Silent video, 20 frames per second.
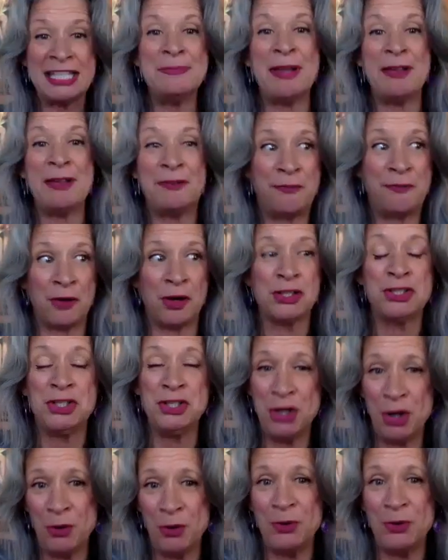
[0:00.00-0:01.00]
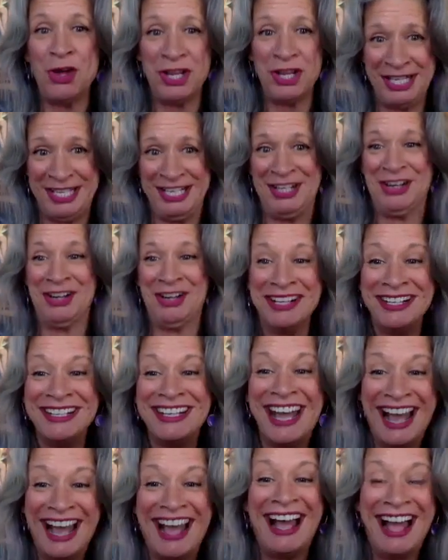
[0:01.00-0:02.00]
my first note on here.
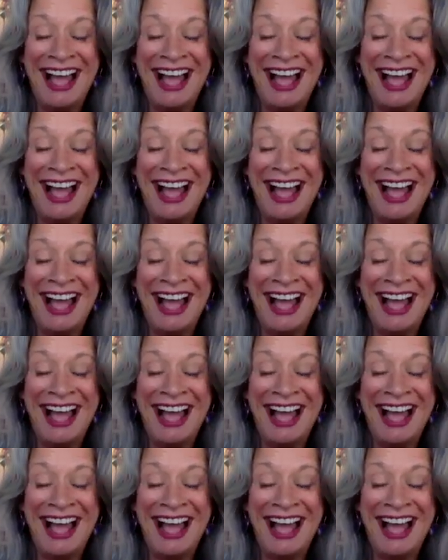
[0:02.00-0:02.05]
Yeah.